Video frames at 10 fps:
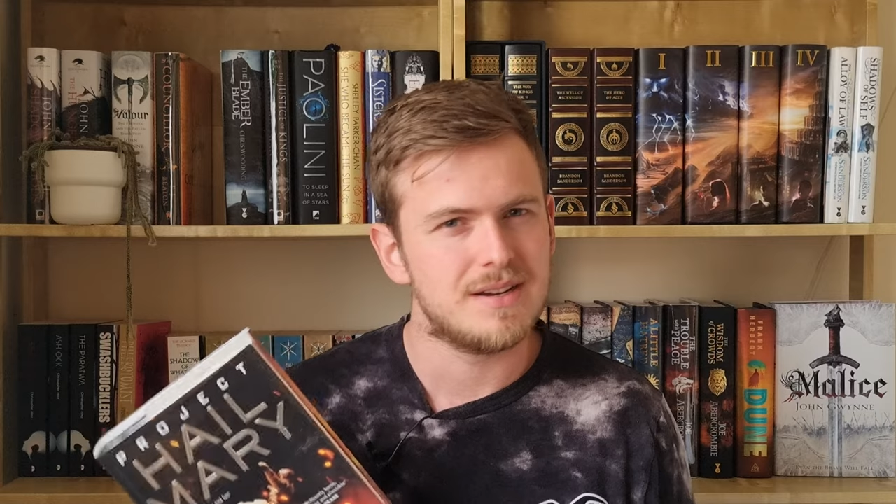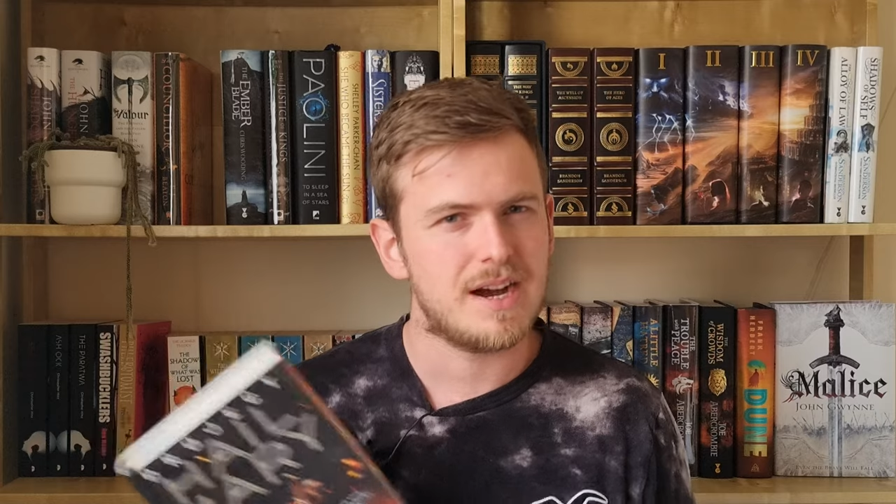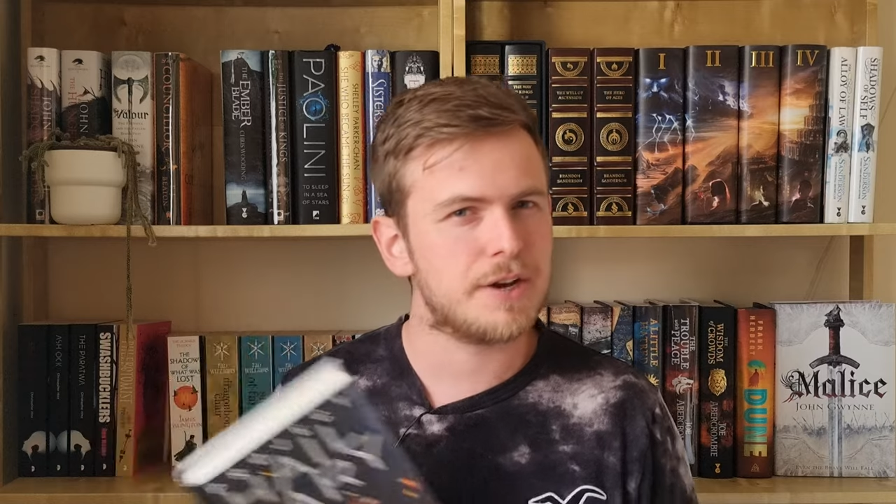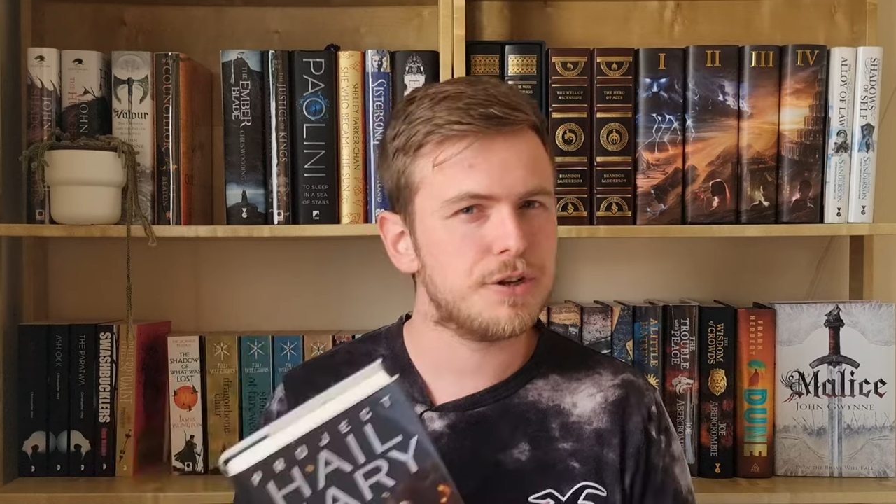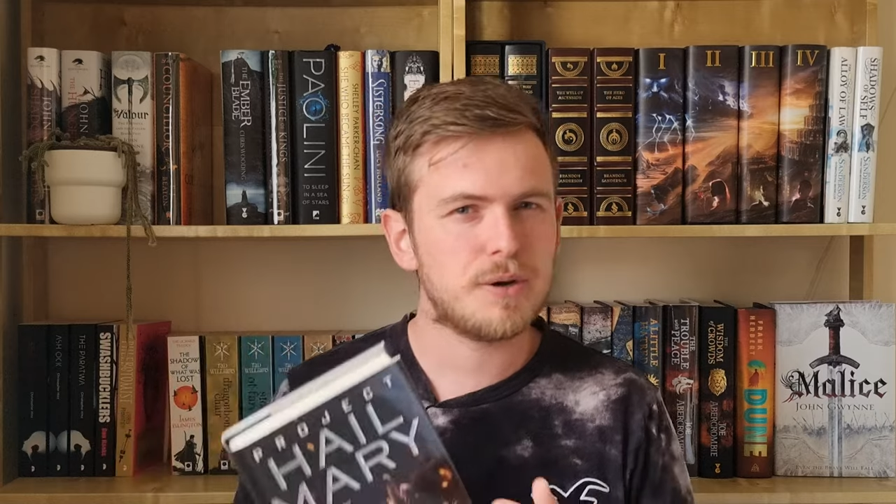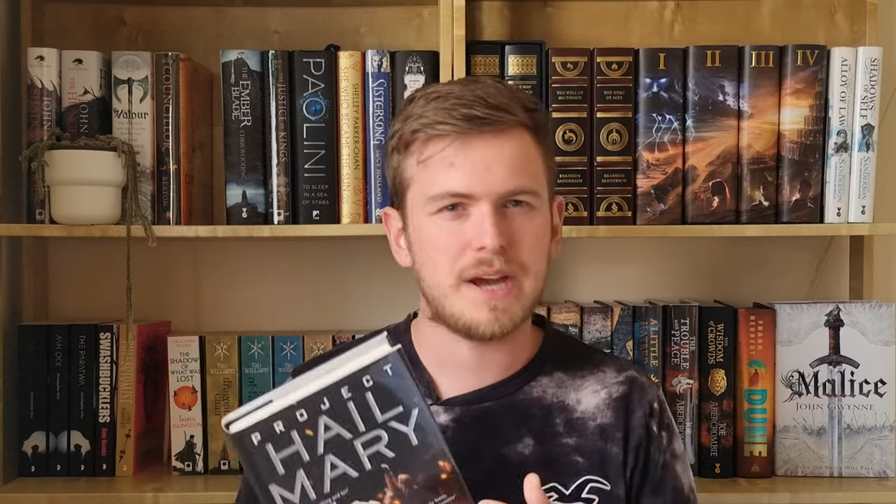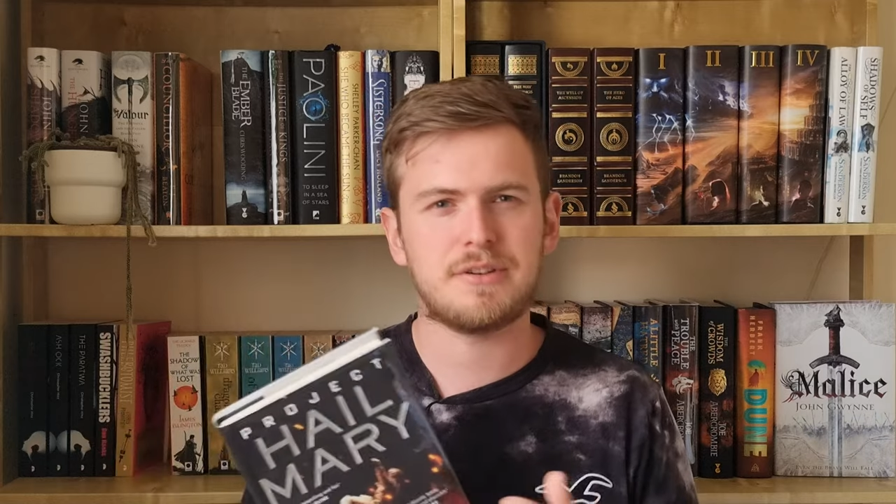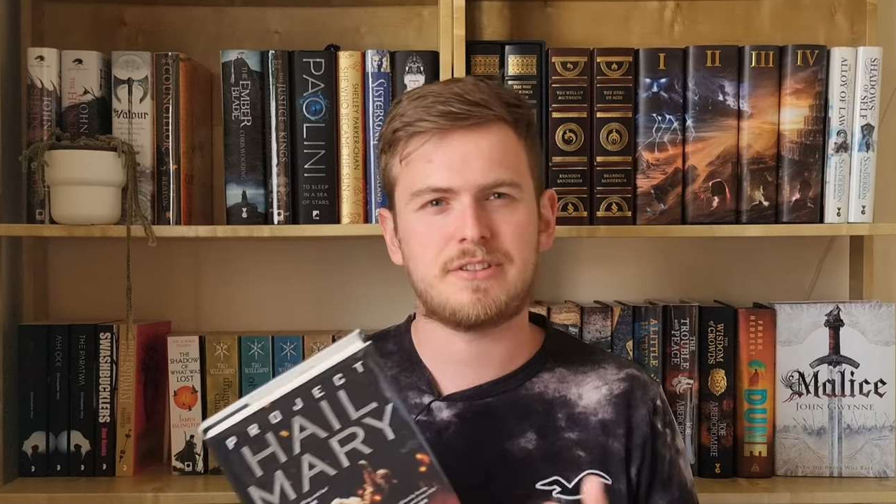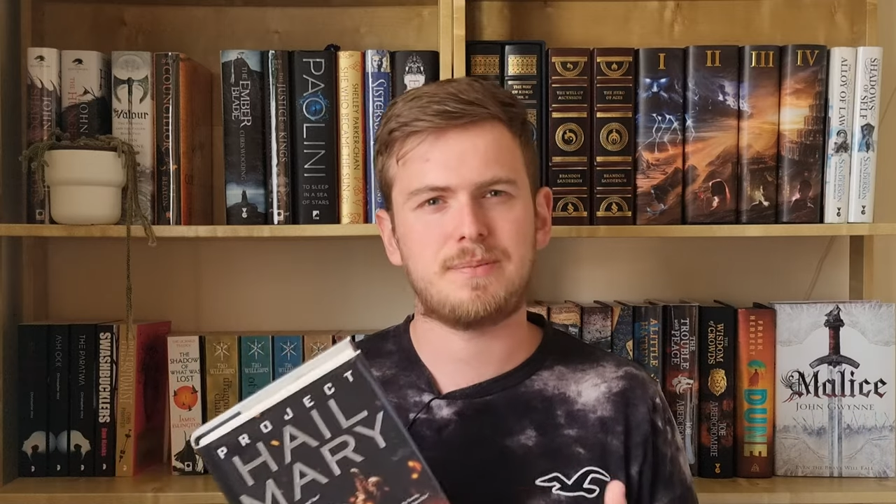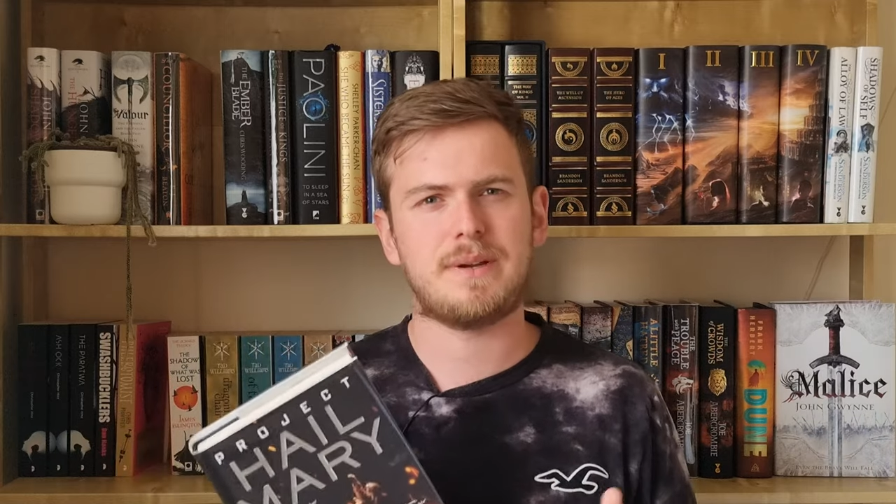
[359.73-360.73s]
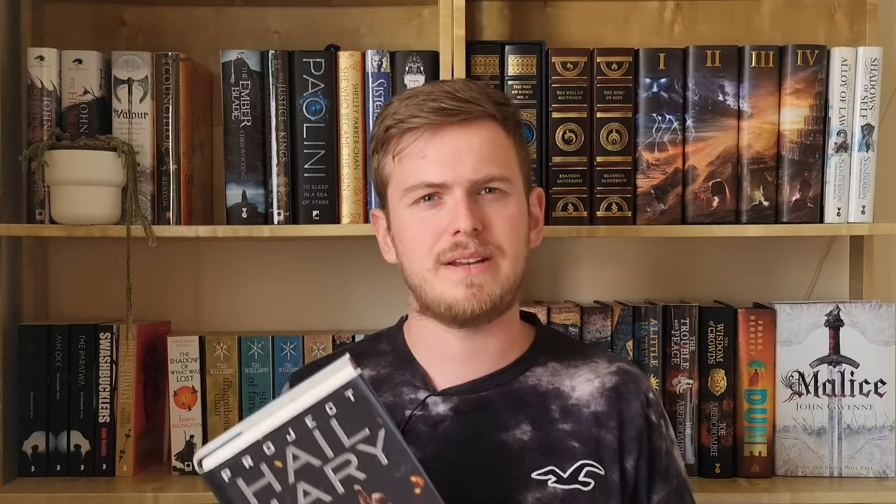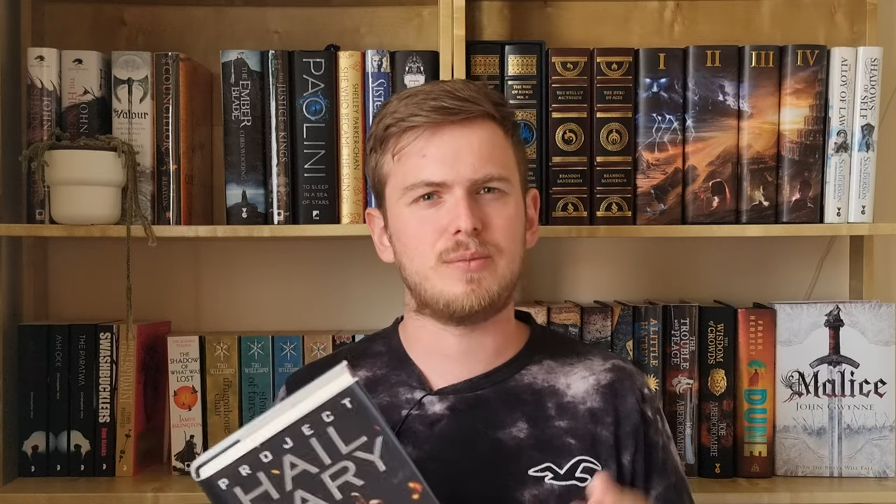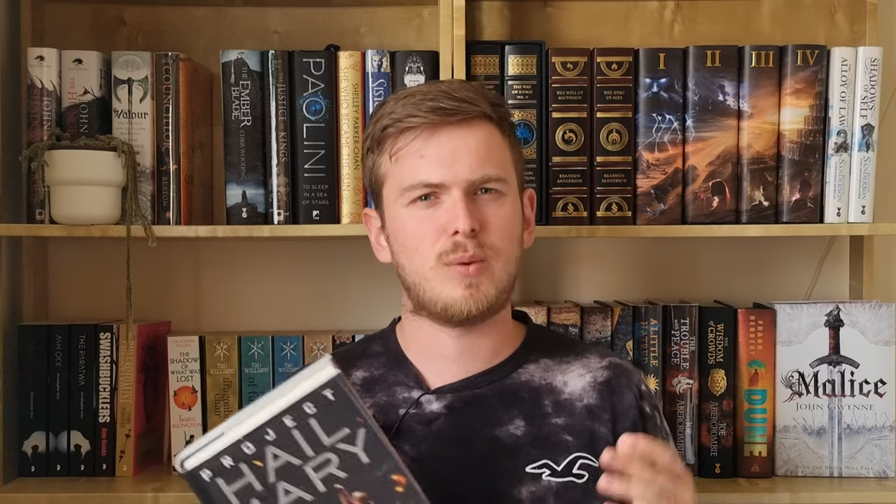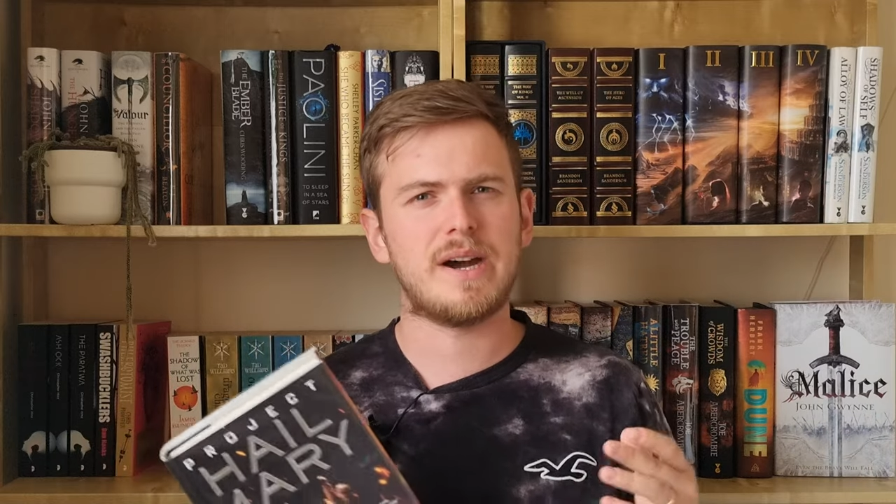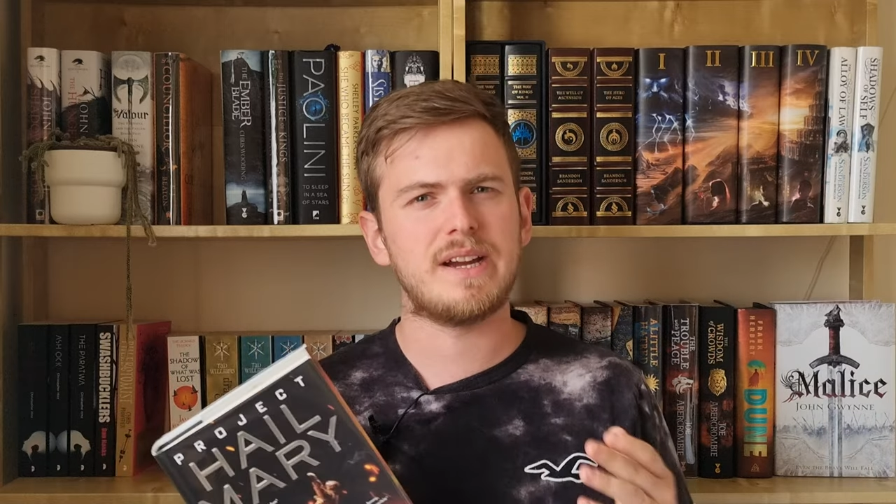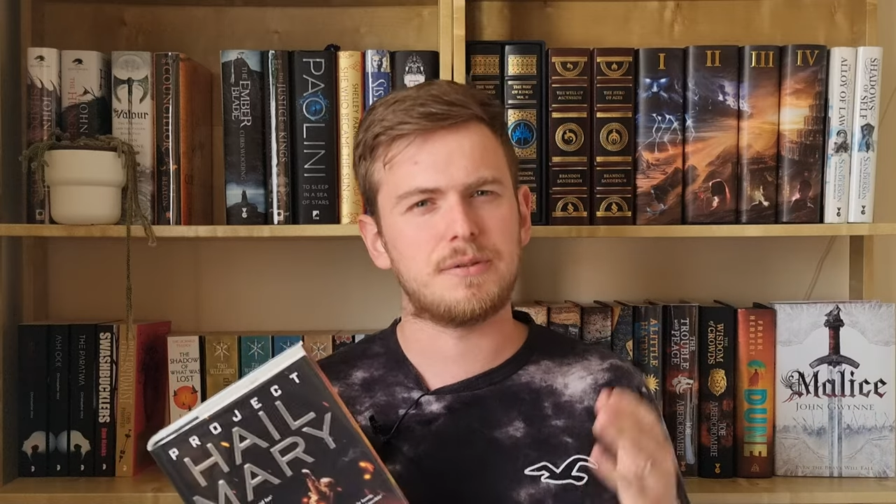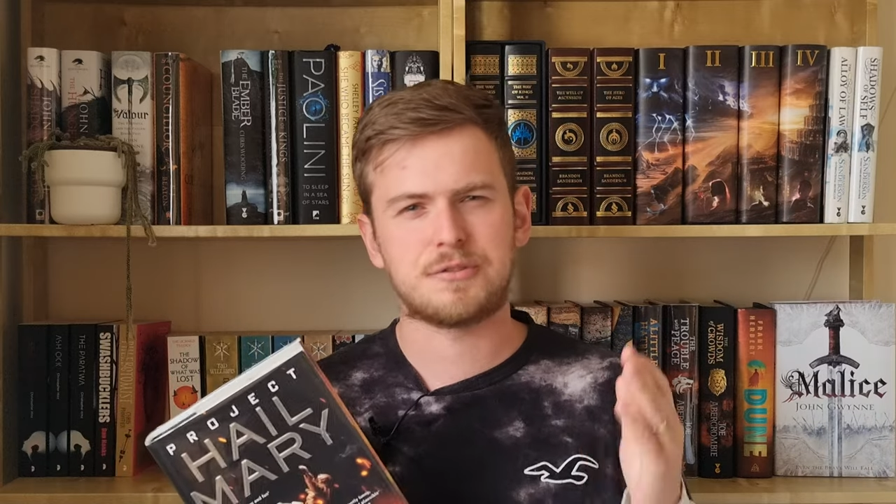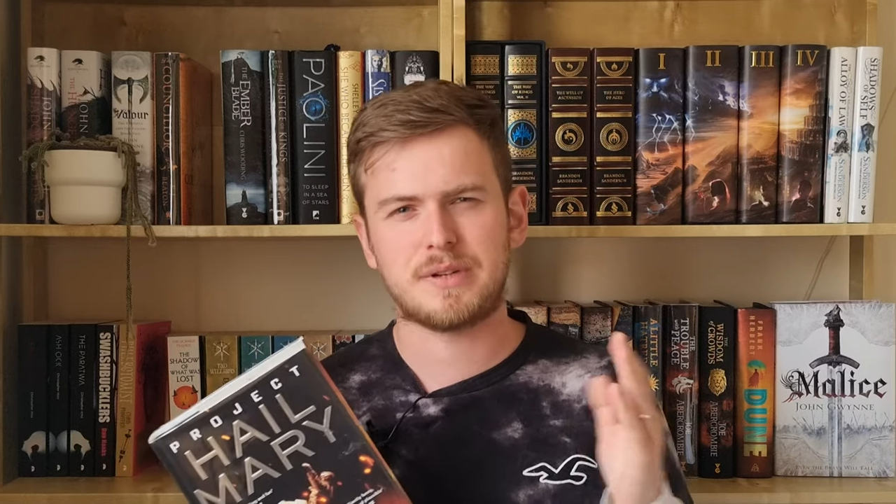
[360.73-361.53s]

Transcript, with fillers: I don't know how to explain why I was